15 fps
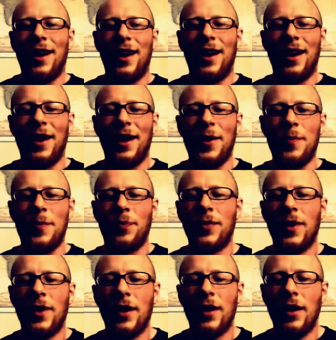Um,
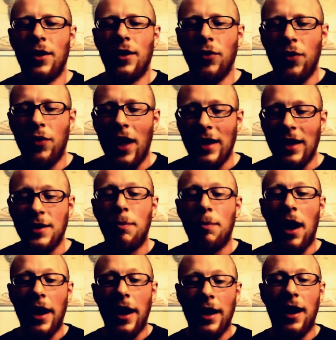that's
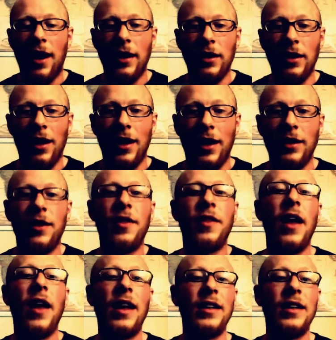by Heinlein
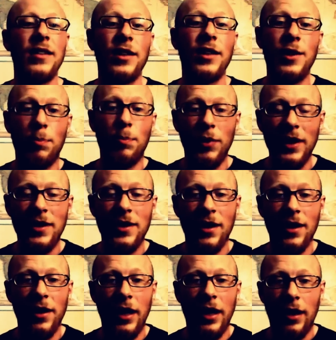that is
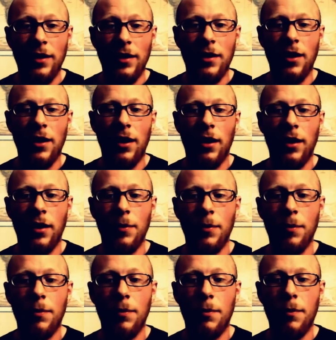explicitly
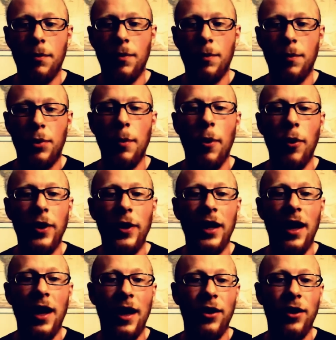um,
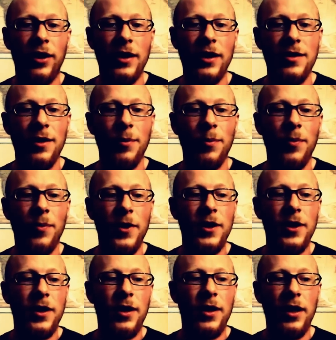promoting anarchism
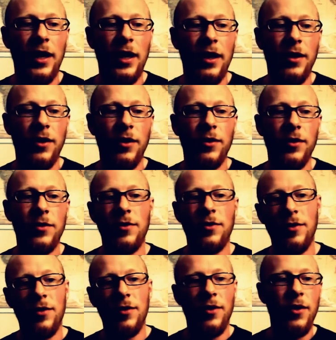in
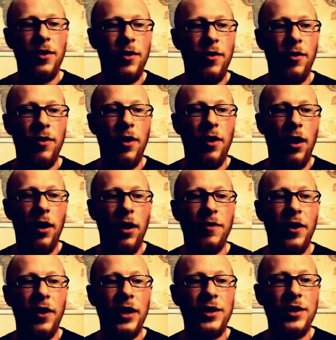uh,
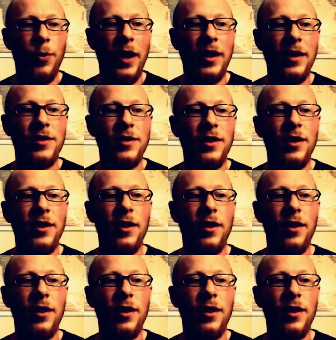various ways